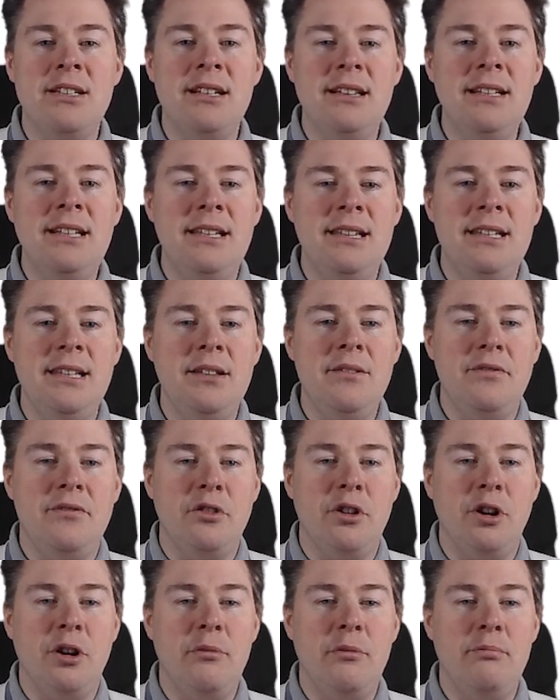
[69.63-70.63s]
delete it
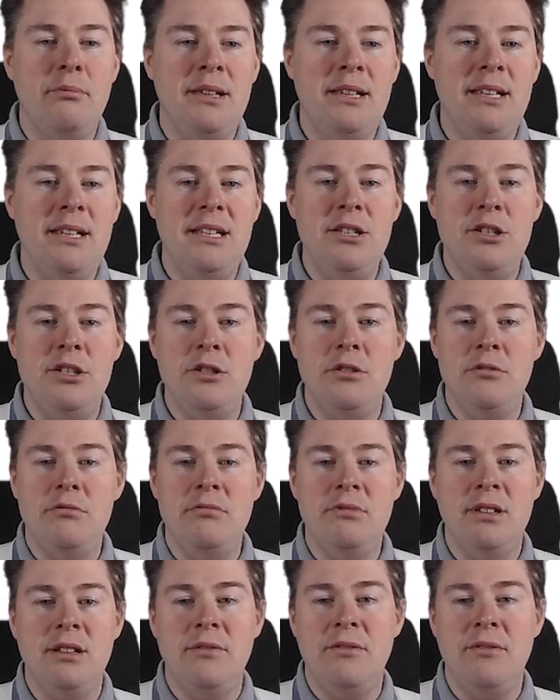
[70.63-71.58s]
from Intune.